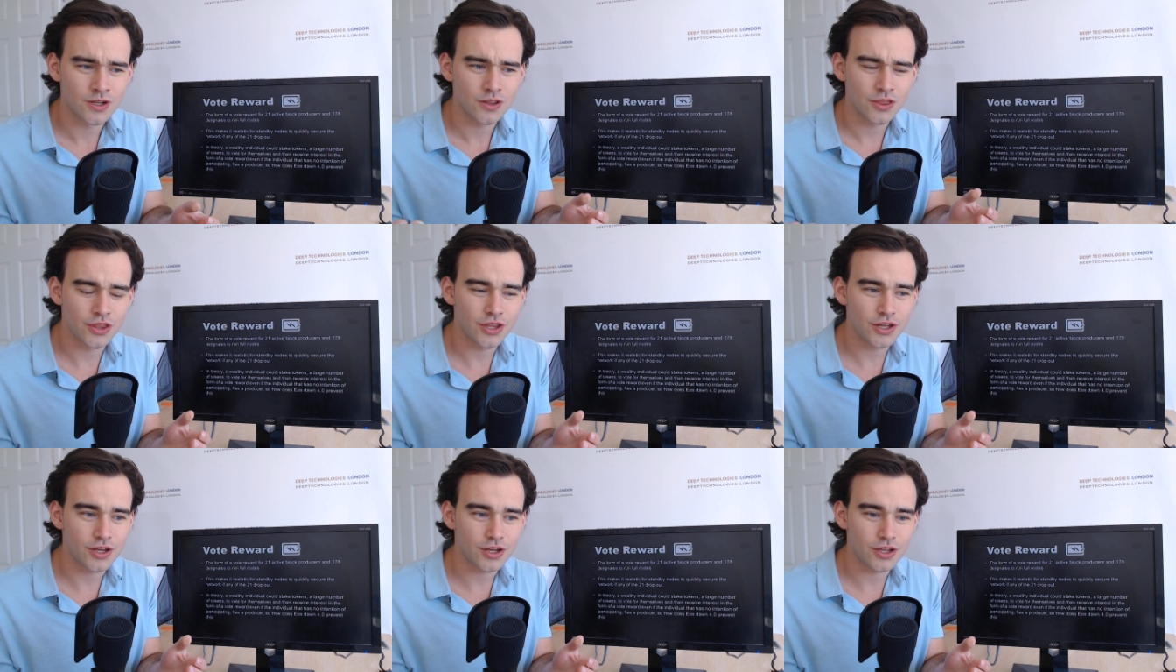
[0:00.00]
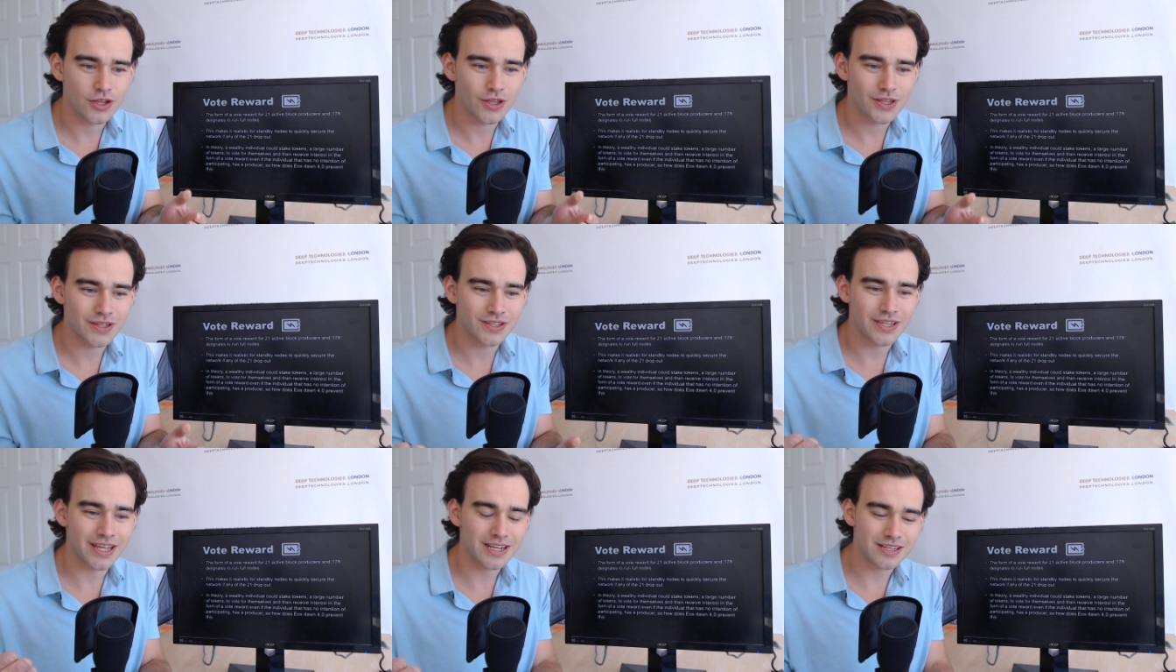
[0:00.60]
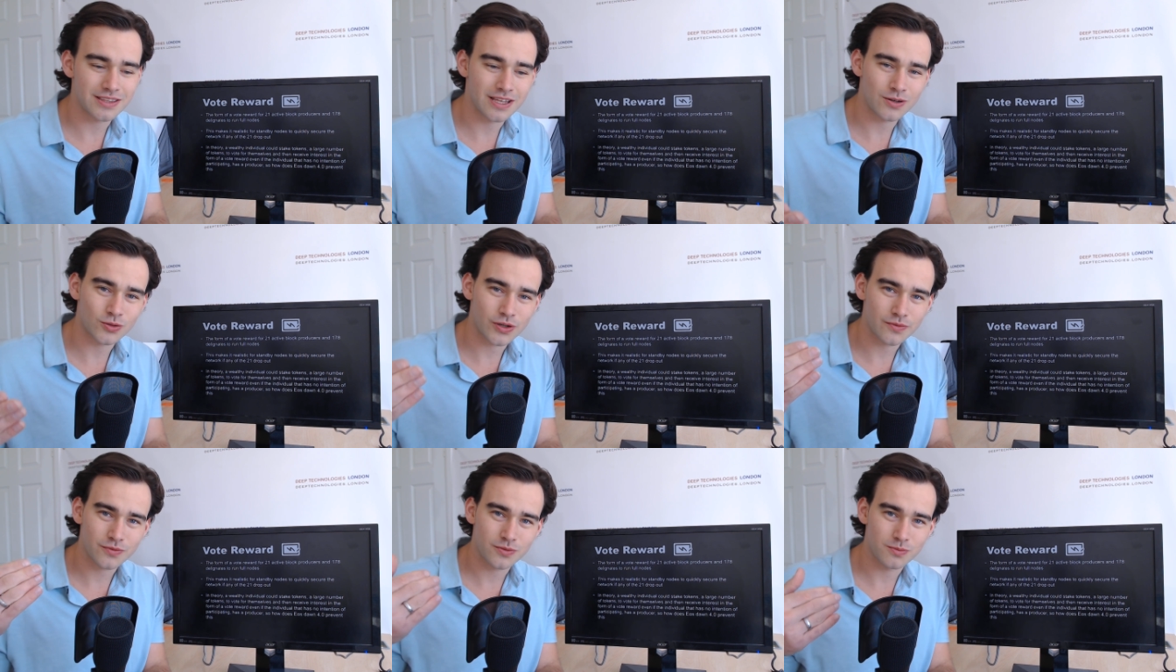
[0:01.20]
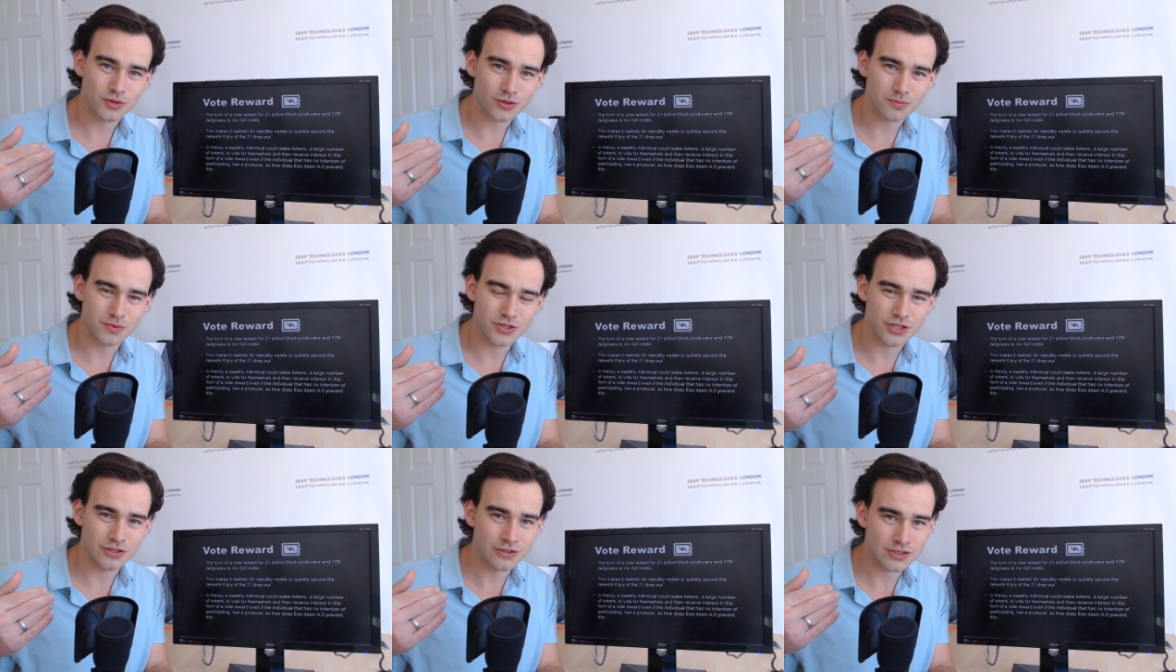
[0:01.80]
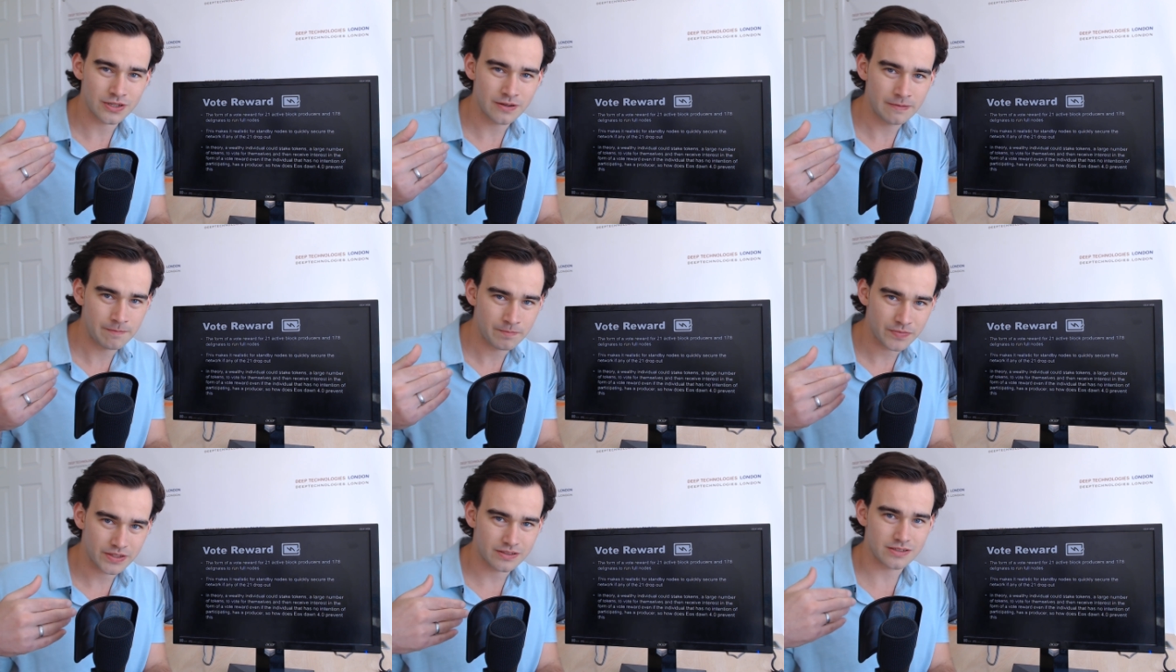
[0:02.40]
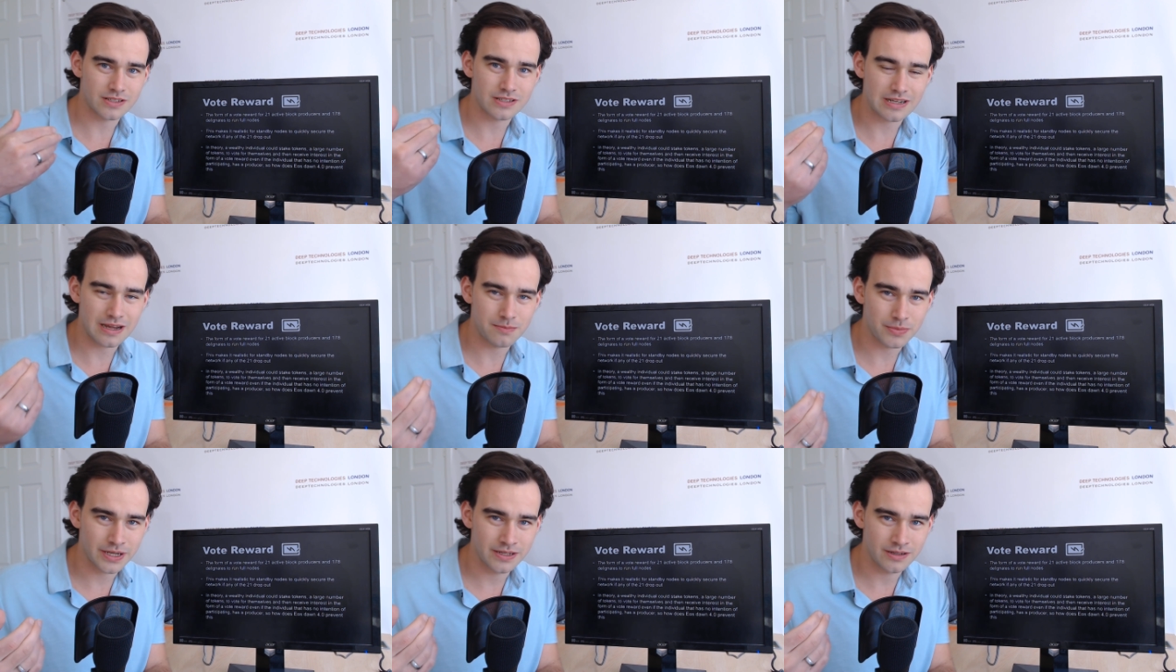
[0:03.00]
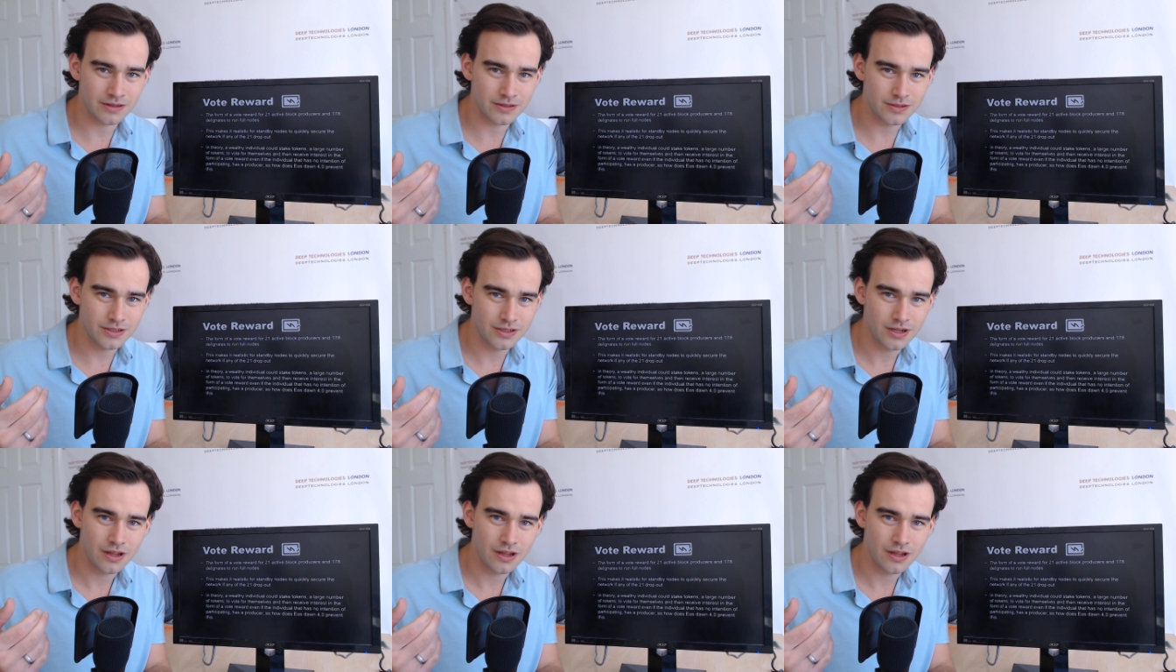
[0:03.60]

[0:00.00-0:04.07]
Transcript: that they could then run for block producer as a standby node